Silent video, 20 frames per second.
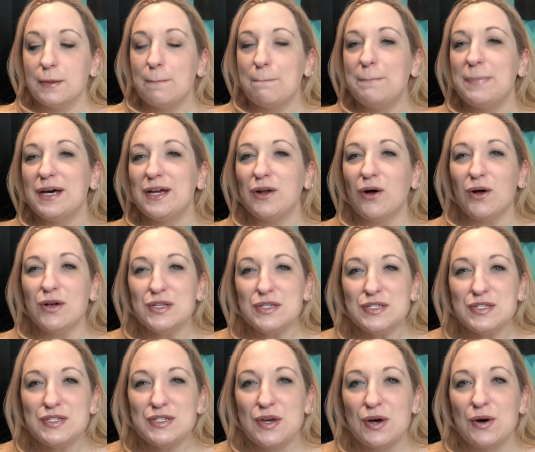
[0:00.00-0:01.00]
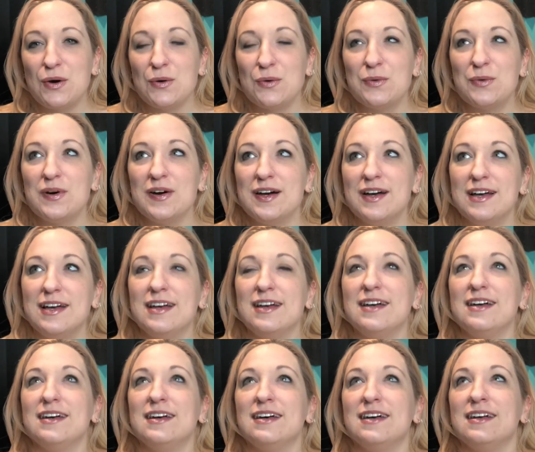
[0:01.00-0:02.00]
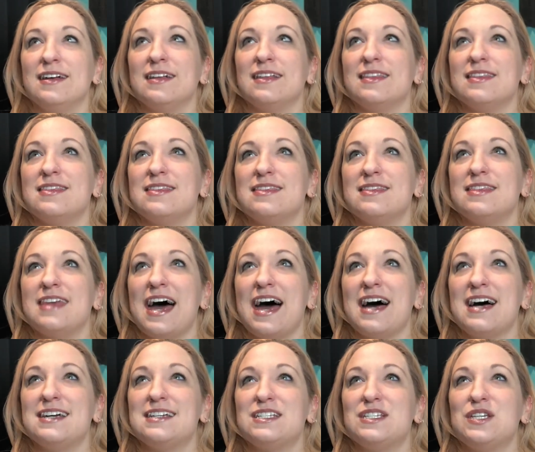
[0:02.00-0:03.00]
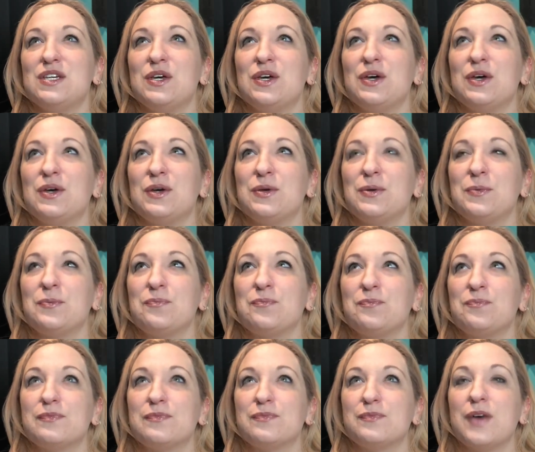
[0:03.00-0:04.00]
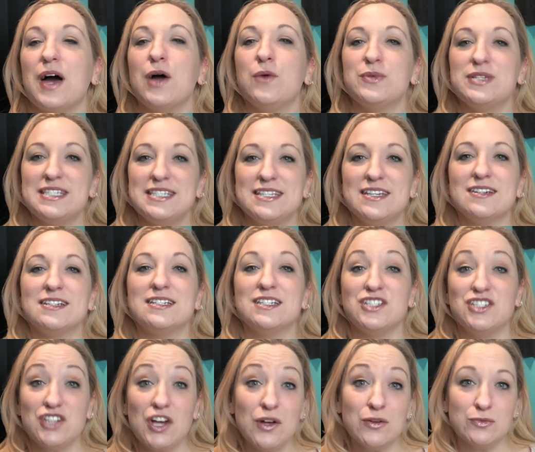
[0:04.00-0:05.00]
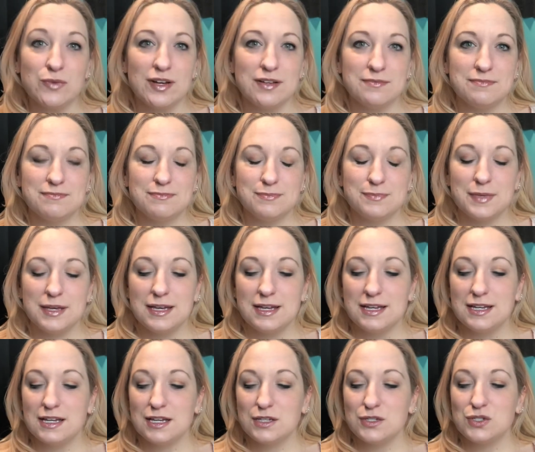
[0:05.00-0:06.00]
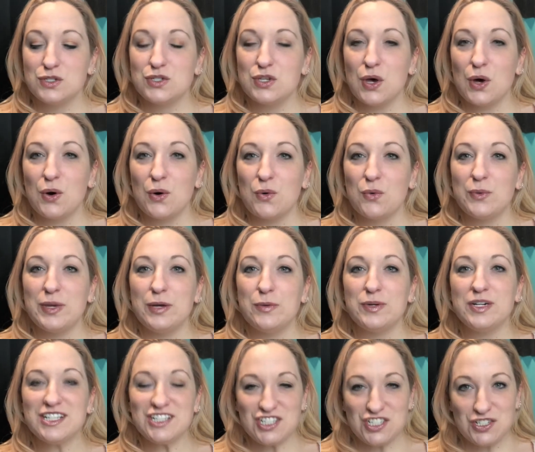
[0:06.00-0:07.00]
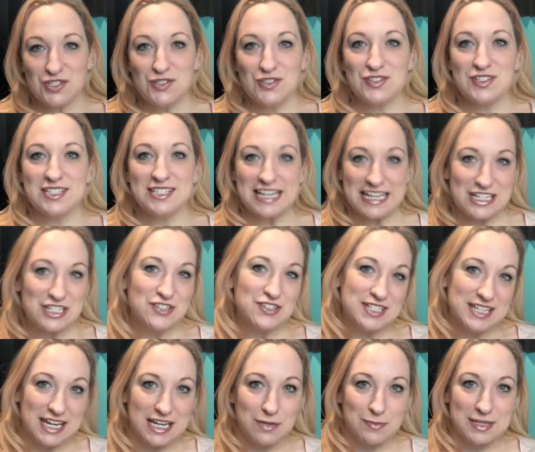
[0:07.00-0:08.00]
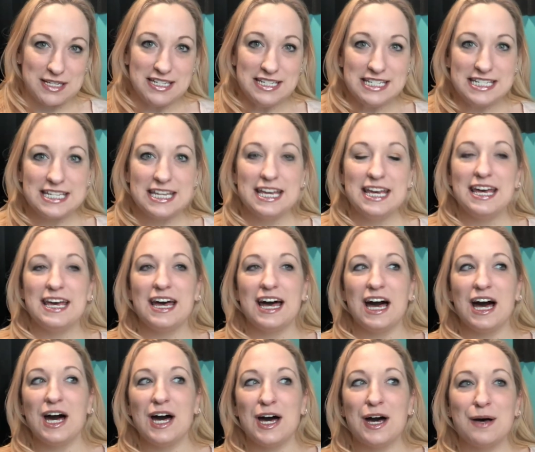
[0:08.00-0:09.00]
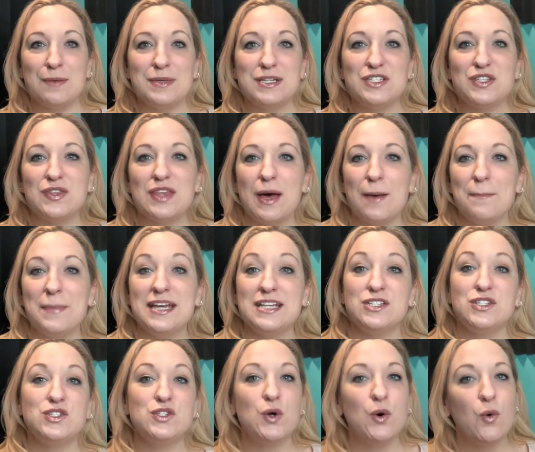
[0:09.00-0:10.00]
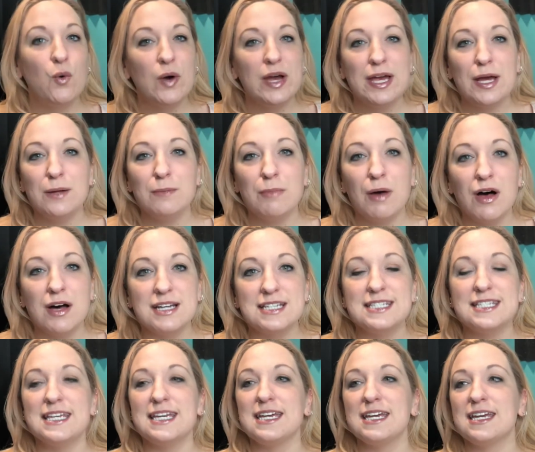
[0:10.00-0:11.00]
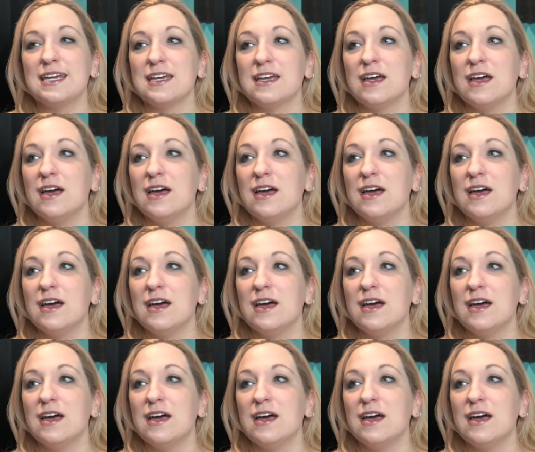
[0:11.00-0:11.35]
but also that I was stuck in a genre. So we were children's entertainment. Um, so that meant toy unboxing,